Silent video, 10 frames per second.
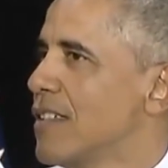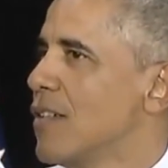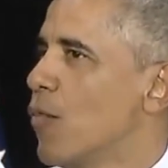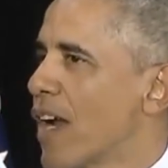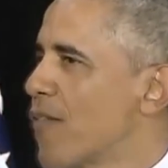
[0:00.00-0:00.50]

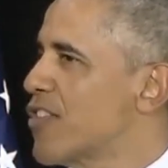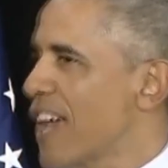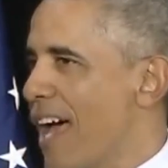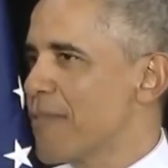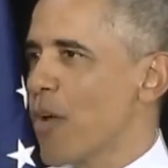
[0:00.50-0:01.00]
whatever
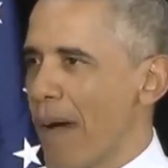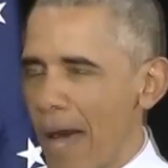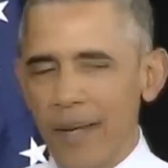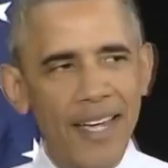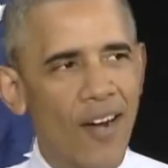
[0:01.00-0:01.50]
jobs
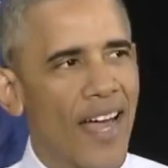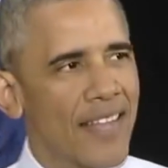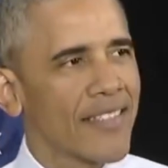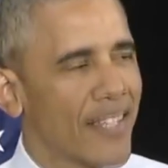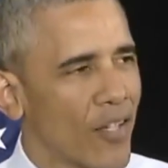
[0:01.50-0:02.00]
Obamacare
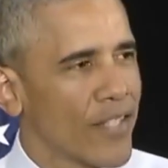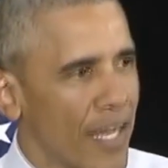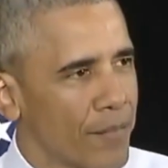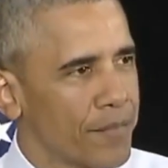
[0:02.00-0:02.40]
hasn't killed yet.